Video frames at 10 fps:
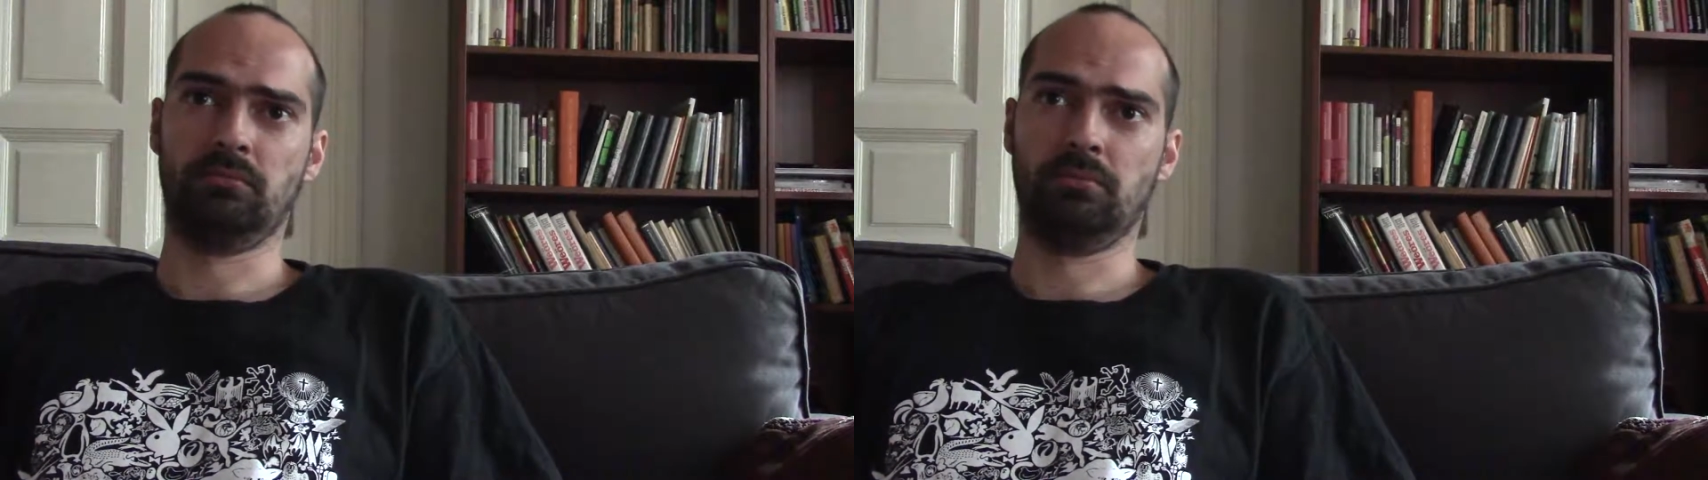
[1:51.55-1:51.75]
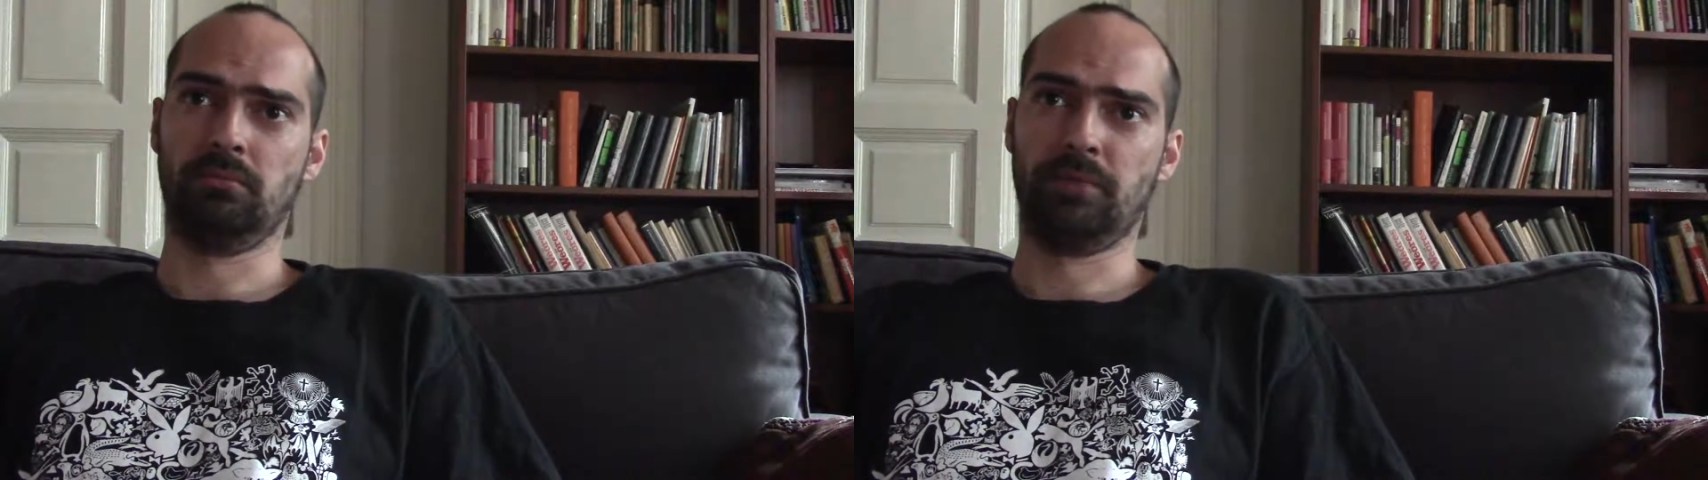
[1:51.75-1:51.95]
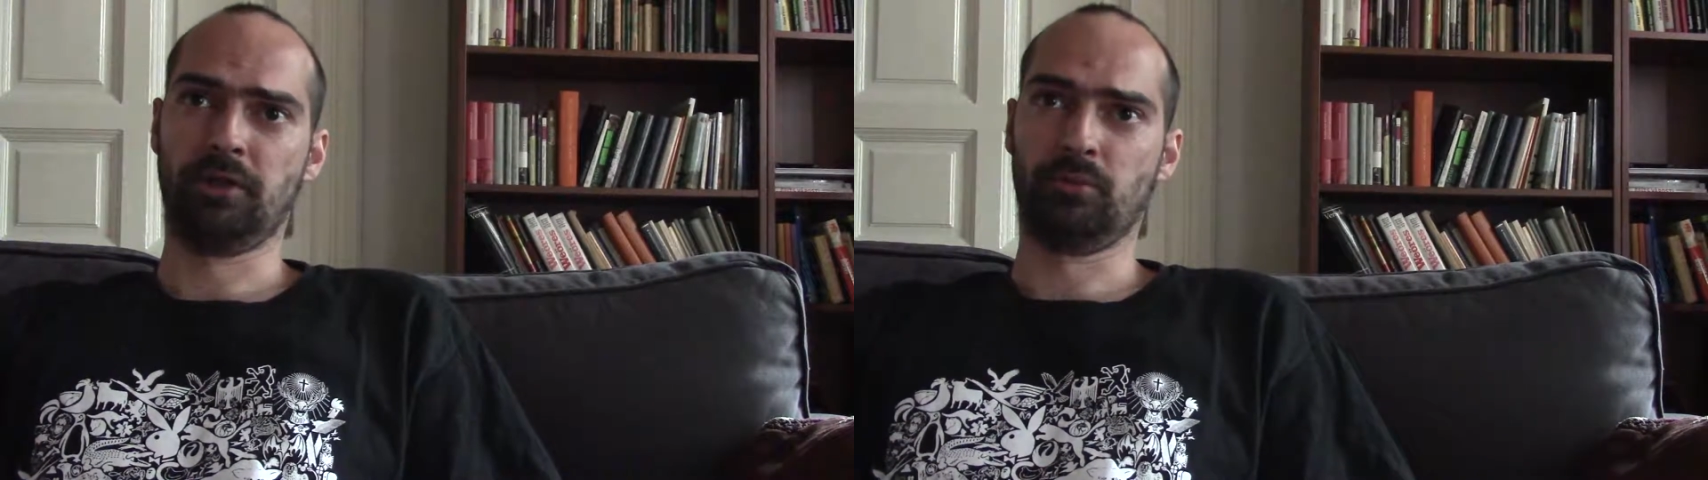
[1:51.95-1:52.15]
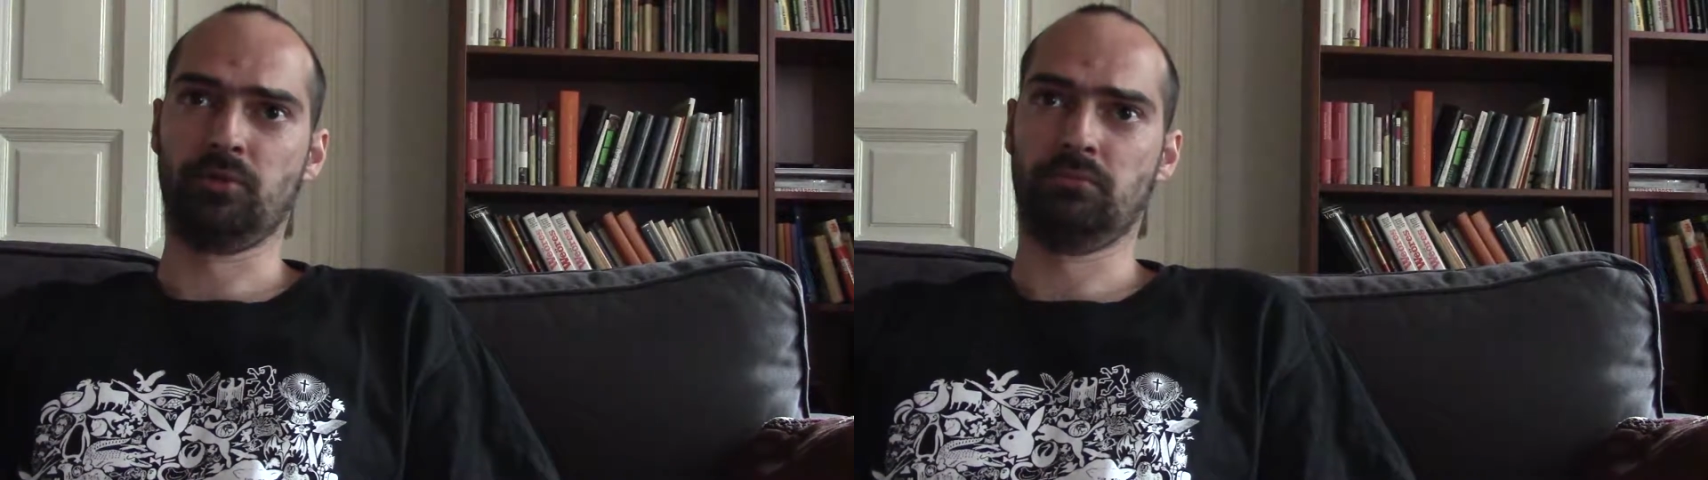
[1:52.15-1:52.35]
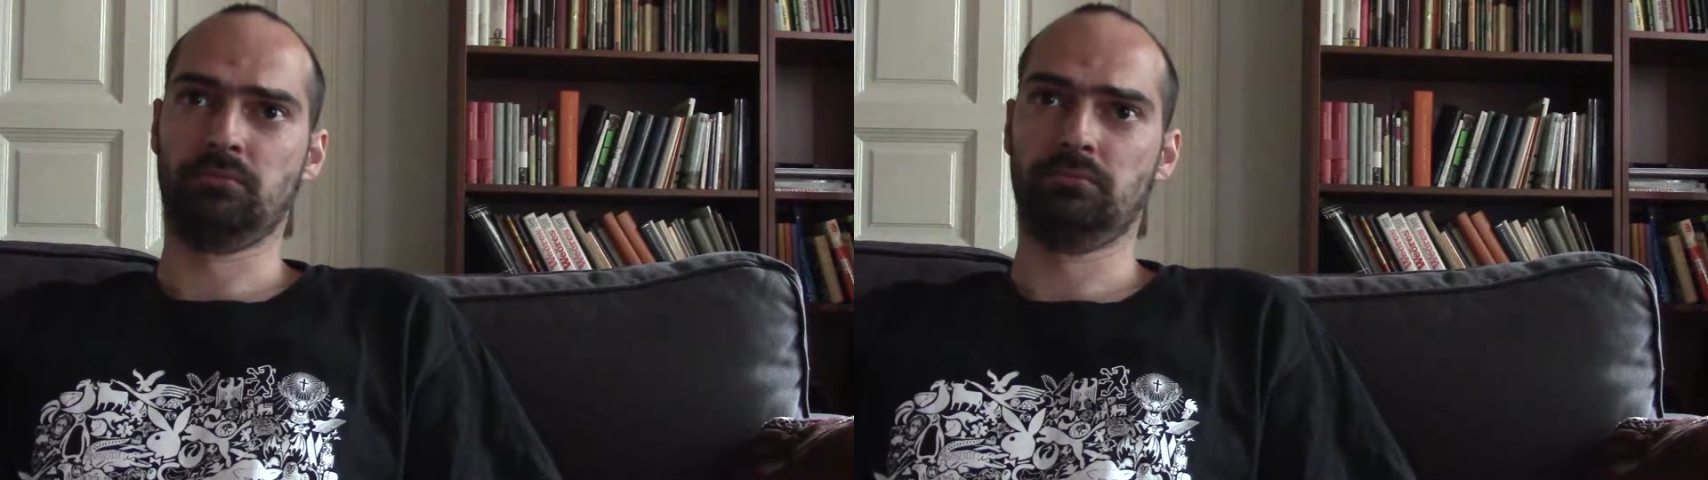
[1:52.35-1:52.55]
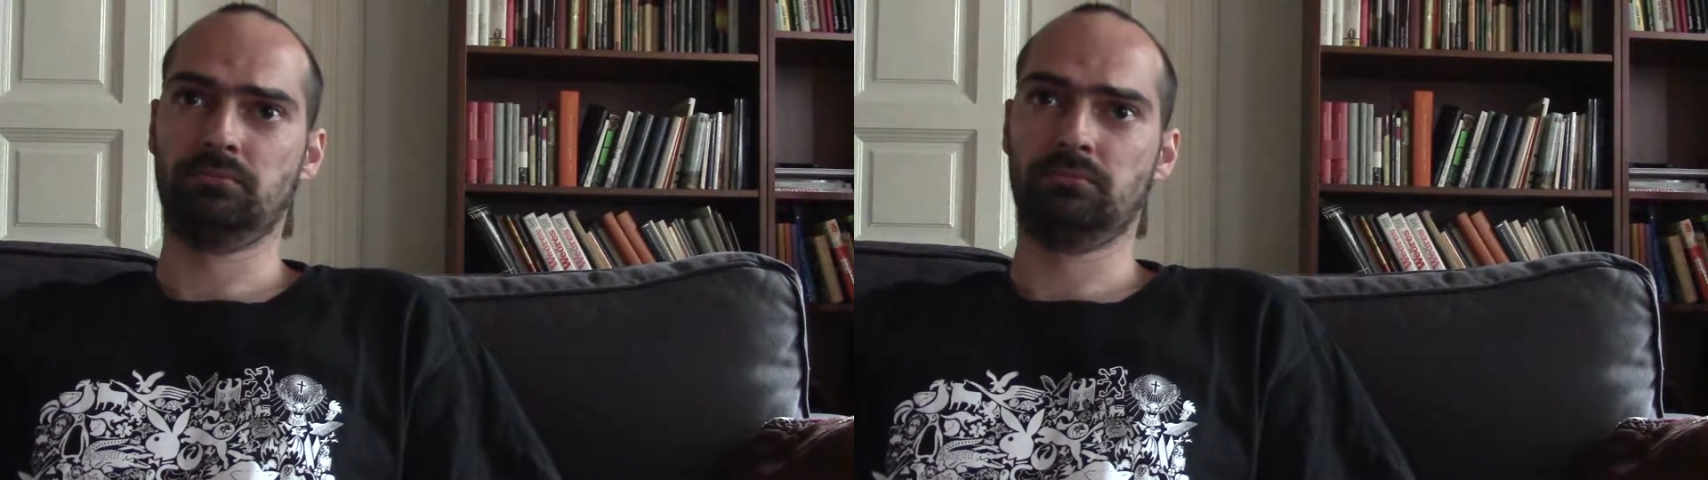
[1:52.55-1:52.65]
minimum